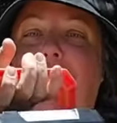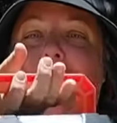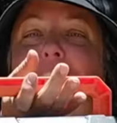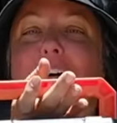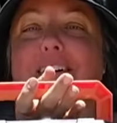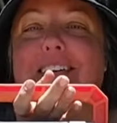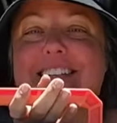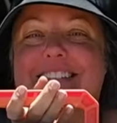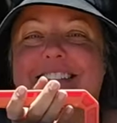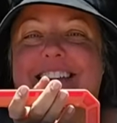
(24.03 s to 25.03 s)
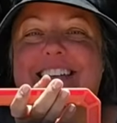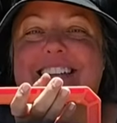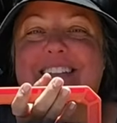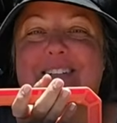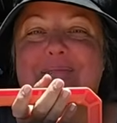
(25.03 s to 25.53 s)
it's like a
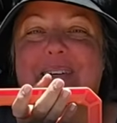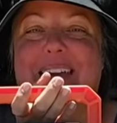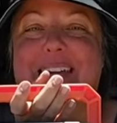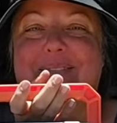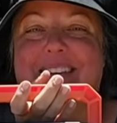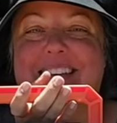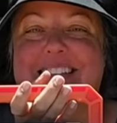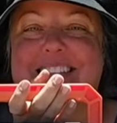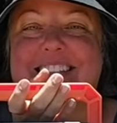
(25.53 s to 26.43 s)
little baby it's